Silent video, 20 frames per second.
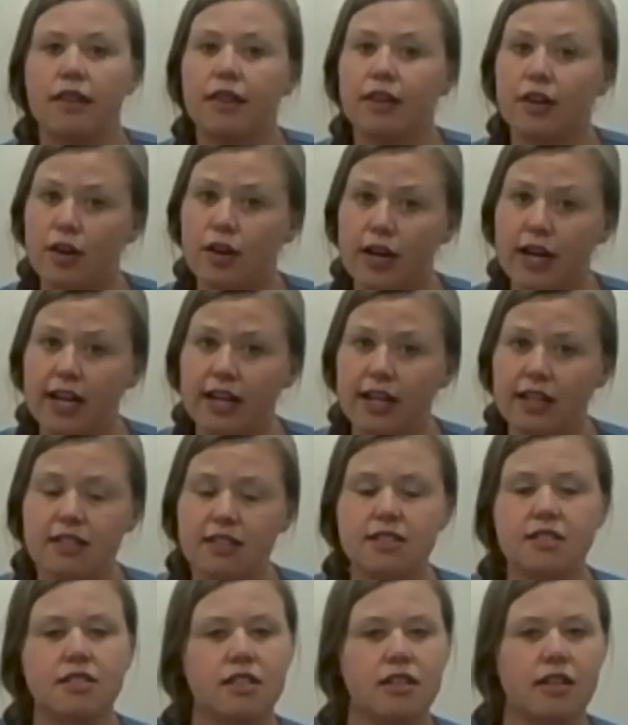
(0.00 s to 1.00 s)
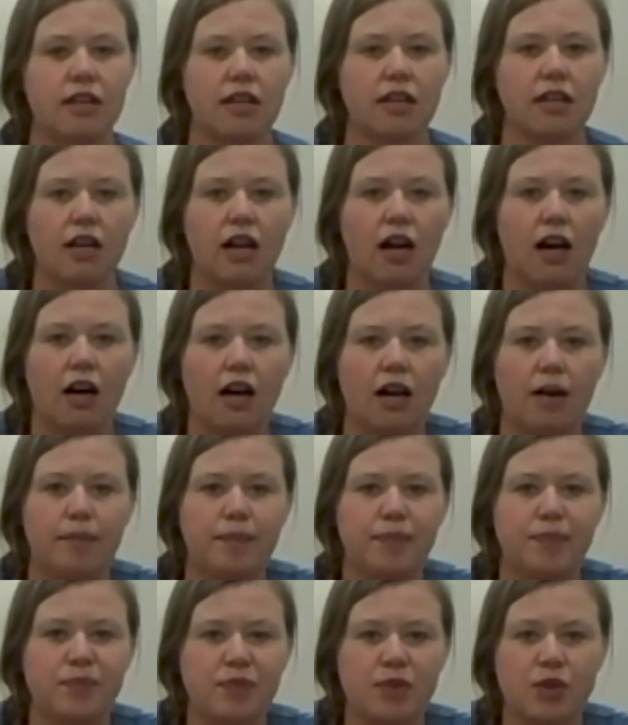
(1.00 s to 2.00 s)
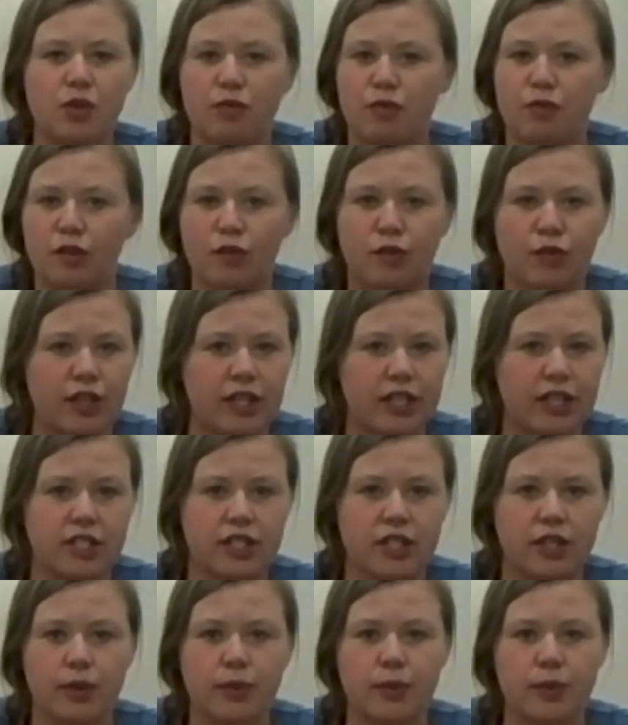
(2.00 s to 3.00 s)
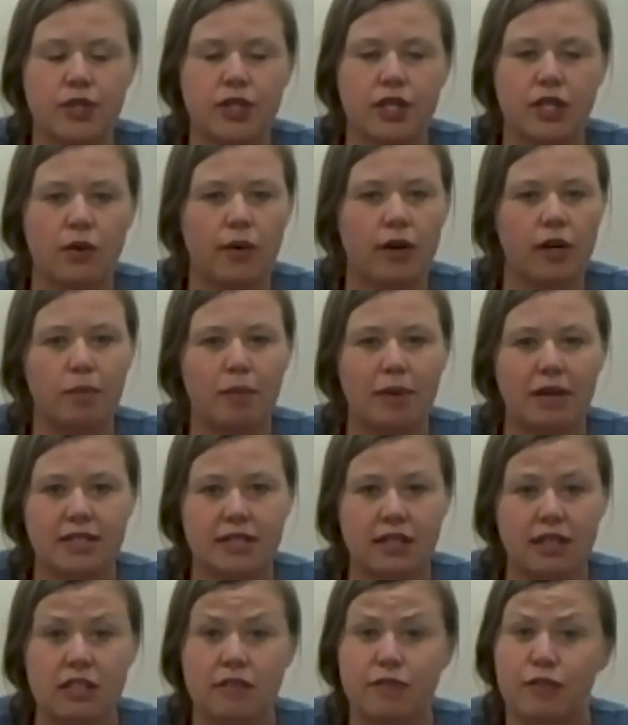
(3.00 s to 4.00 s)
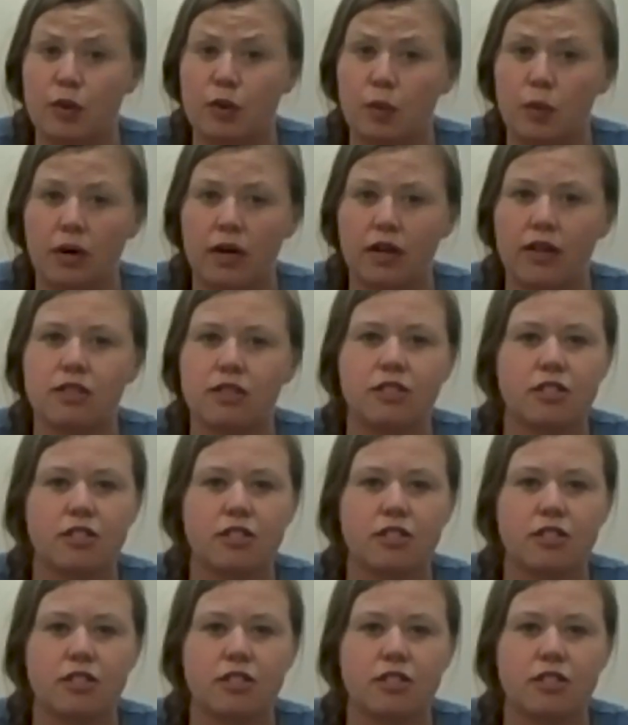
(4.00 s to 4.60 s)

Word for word: the crayons, um, you feel free to use the oil pastels if you want.